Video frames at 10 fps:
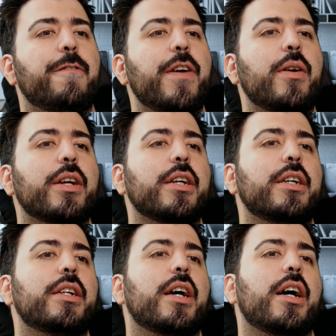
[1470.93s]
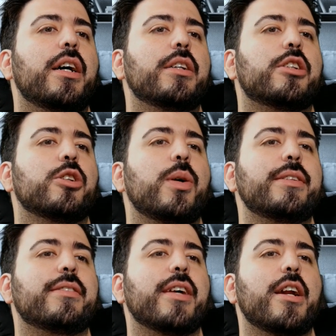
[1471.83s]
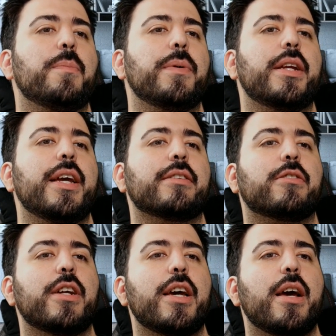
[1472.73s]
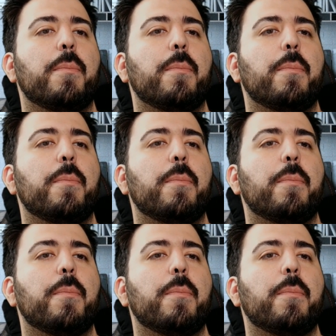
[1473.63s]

Very good uh, choice setup yesterday.